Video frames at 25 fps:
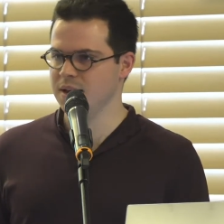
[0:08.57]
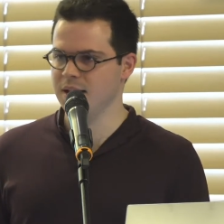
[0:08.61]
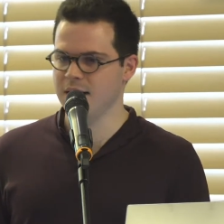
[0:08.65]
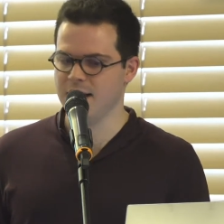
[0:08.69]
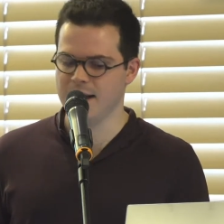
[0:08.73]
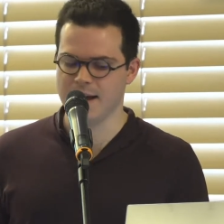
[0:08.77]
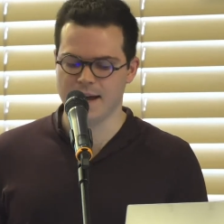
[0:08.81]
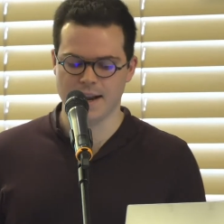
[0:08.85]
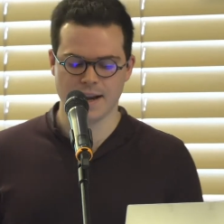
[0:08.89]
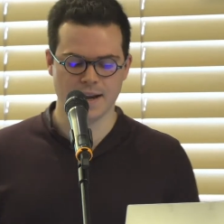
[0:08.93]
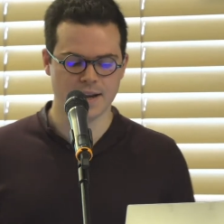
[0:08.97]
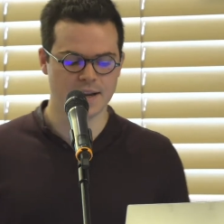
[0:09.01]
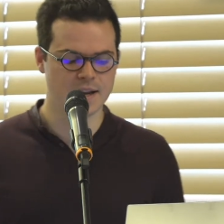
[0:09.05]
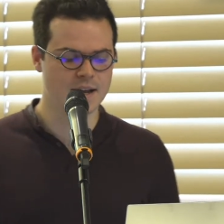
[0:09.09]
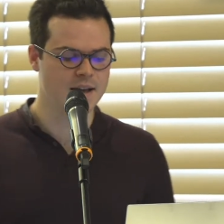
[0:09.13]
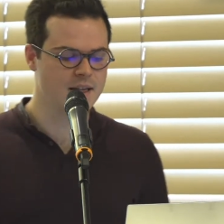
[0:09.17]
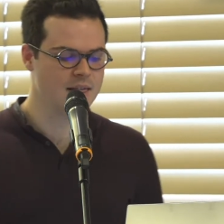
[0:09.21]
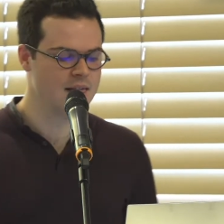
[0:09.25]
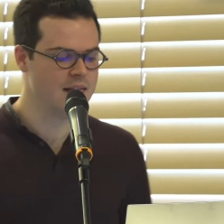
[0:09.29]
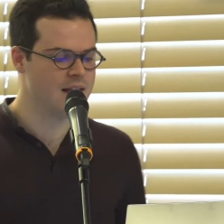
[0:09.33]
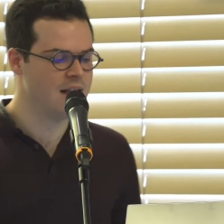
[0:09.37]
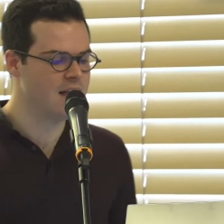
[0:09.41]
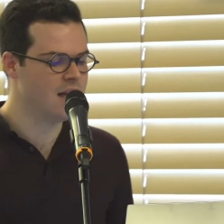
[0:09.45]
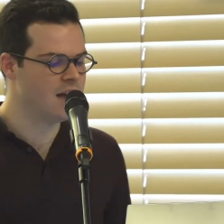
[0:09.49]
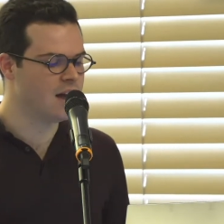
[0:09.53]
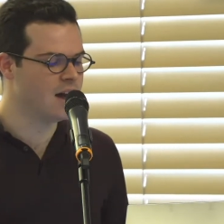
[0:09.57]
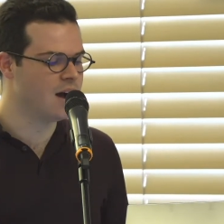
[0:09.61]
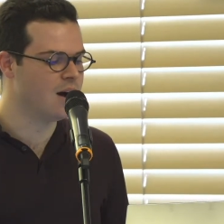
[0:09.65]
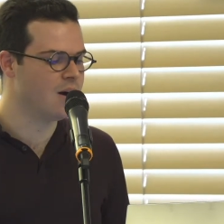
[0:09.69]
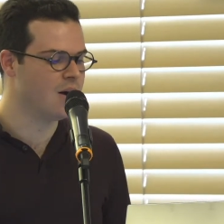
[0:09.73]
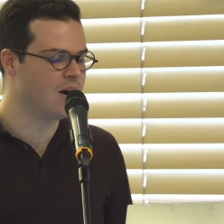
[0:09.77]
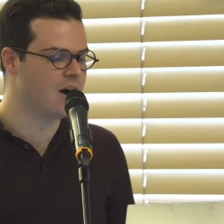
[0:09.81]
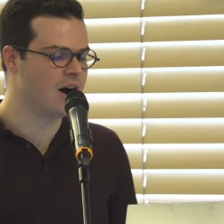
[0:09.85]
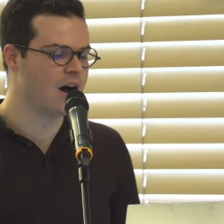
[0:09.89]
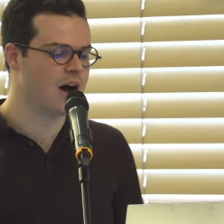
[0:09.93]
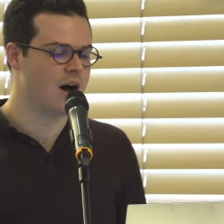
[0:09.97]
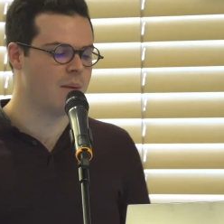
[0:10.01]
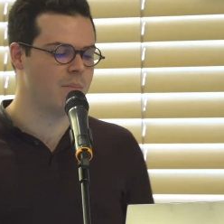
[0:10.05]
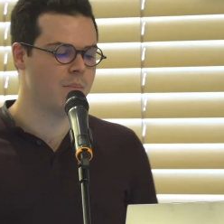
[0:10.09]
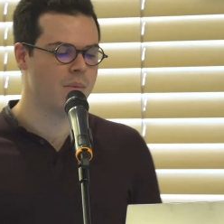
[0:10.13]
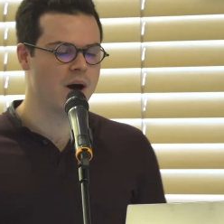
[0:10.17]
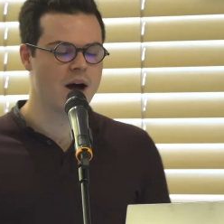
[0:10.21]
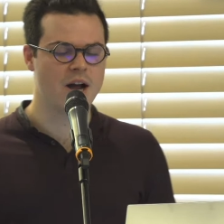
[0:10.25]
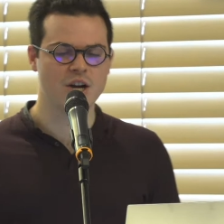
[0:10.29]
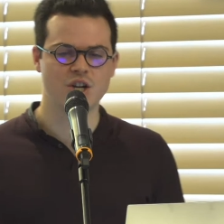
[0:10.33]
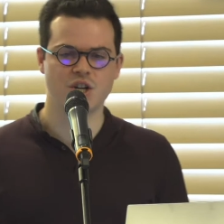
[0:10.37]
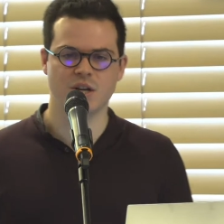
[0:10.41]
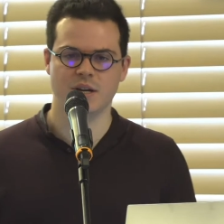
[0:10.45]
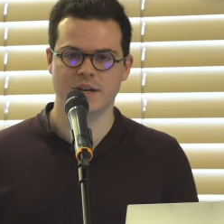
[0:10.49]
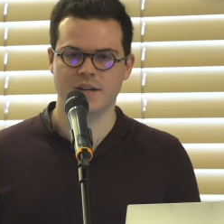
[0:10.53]
and uh, I'm
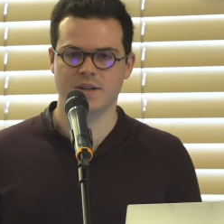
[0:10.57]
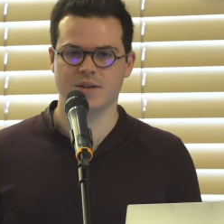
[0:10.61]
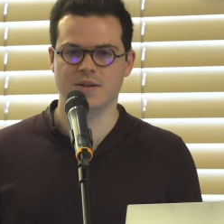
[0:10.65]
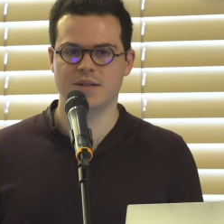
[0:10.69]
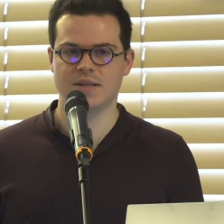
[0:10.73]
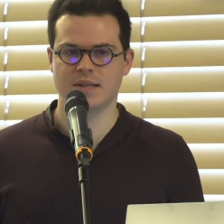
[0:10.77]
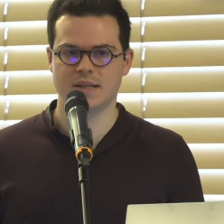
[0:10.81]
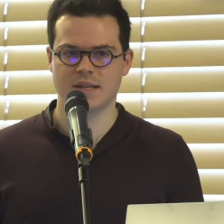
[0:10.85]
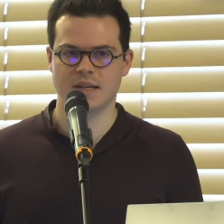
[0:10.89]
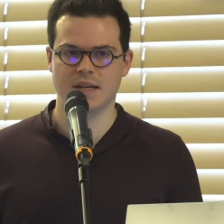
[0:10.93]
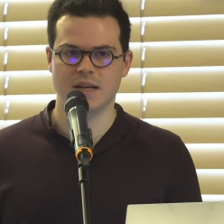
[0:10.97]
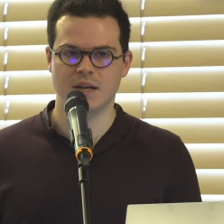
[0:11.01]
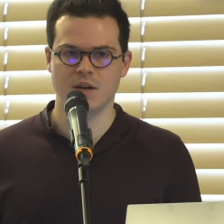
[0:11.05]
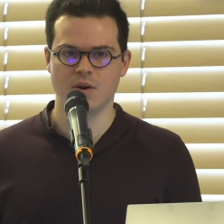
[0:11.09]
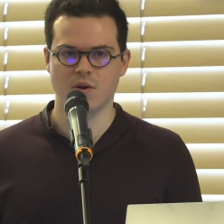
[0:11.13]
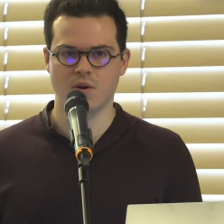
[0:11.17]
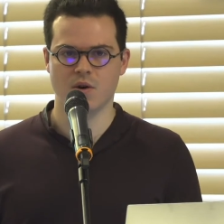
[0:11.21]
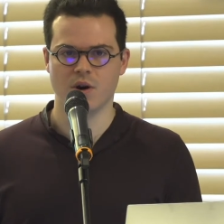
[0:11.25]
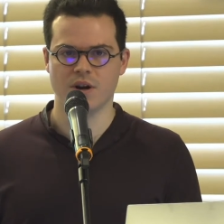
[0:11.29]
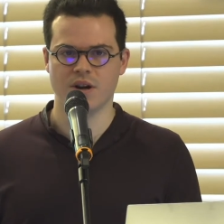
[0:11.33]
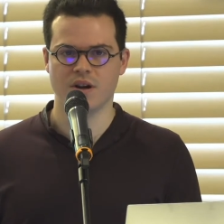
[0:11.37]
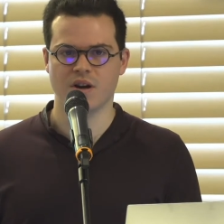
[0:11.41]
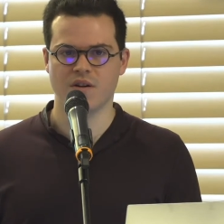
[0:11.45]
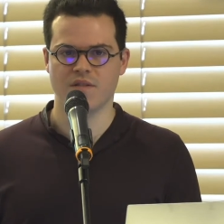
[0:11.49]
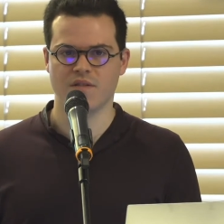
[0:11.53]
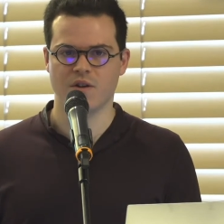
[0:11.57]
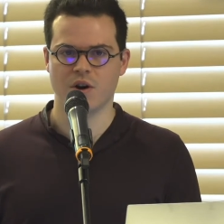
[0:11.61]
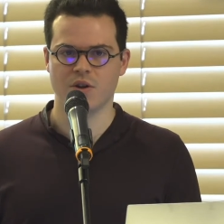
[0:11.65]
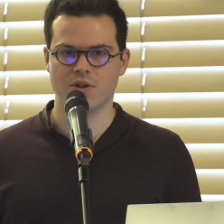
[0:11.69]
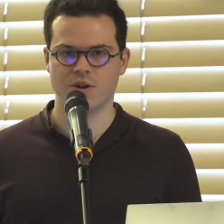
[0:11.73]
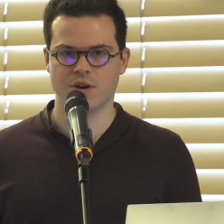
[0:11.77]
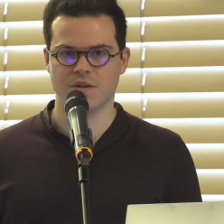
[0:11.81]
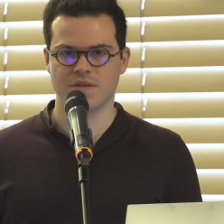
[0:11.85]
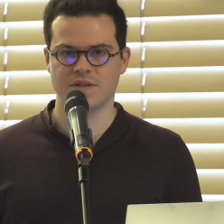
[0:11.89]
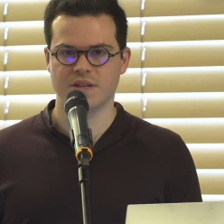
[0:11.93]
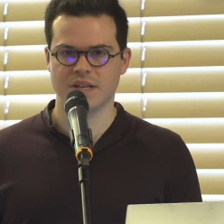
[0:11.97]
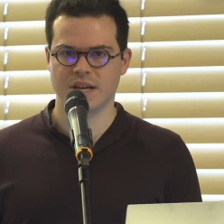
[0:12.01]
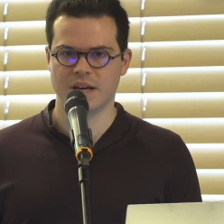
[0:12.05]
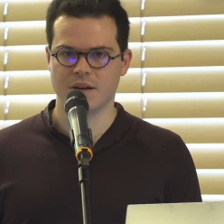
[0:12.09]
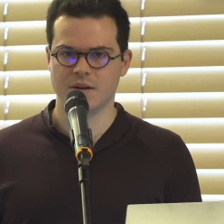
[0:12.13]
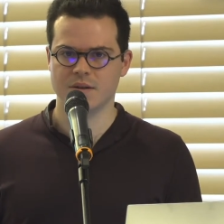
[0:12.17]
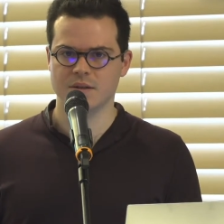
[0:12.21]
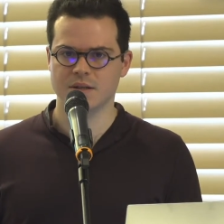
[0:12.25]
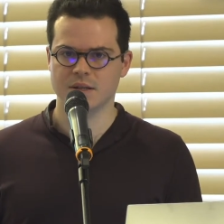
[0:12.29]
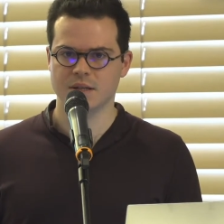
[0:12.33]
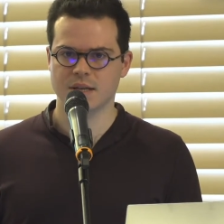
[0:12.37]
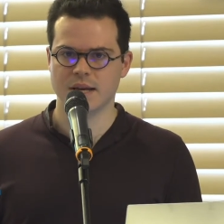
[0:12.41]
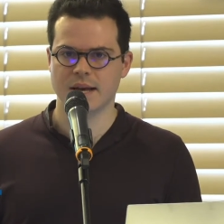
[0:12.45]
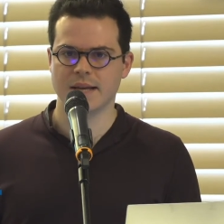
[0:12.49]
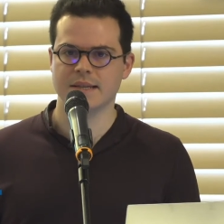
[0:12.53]
actually the CEO and co-founder of
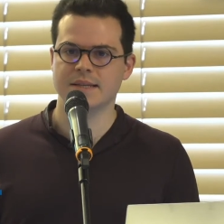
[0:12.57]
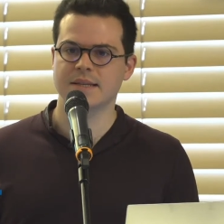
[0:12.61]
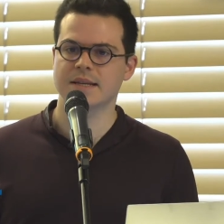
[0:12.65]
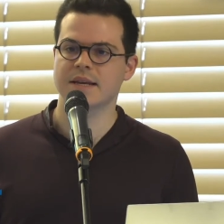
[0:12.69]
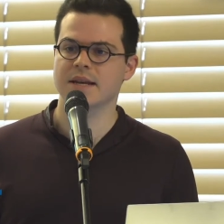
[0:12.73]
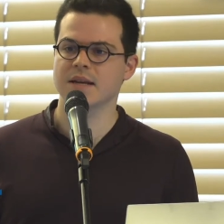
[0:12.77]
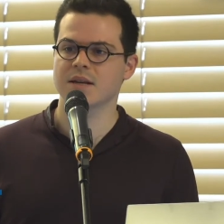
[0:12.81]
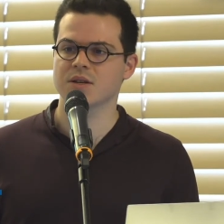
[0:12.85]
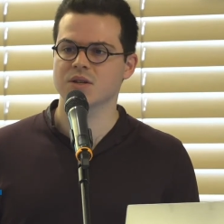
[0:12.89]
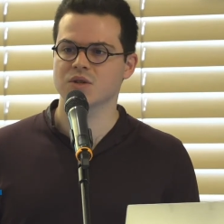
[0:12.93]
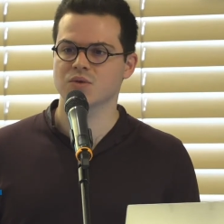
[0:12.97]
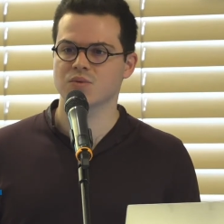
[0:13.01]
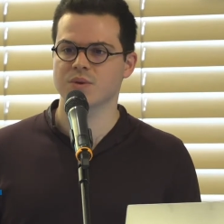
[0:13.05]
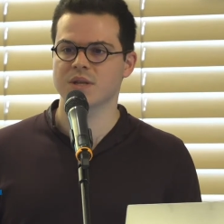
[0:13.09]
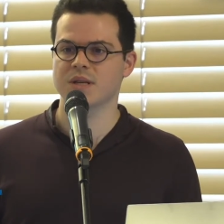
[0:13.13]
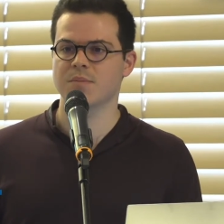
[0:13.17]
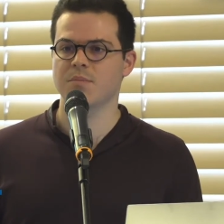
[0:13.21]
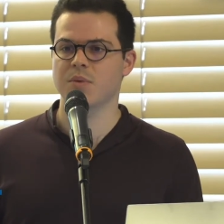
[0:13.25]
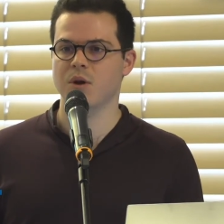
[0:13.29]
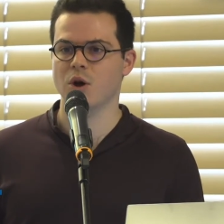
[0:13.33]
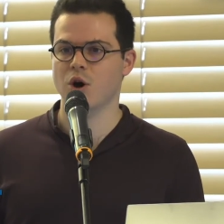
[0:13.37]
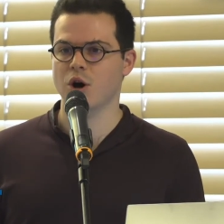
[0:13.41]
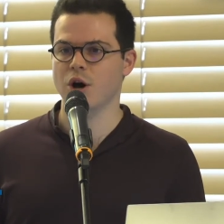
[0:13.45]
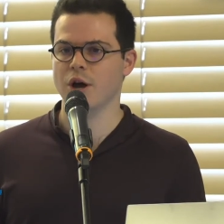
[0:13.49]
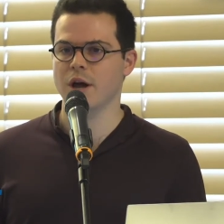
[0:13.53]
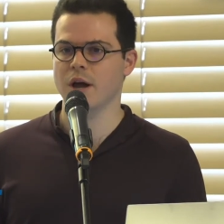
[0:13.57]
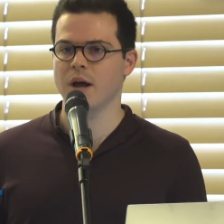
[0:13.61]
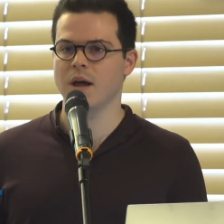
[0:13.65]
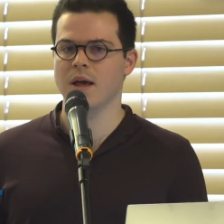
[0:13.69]
Skillz. At Skillz, we deploy